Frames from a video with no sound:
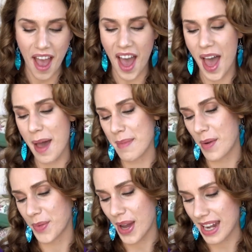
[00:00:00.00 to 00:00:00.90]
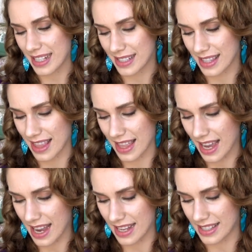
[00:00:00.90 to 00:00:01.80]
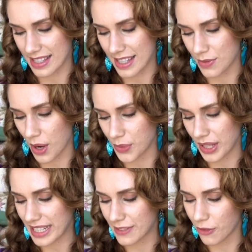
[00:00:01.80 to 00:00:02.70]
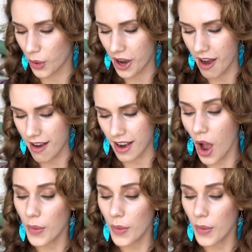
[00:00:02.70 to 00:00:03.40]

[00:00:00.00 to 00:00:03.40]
Um, what is this? This is Rodriguez for her.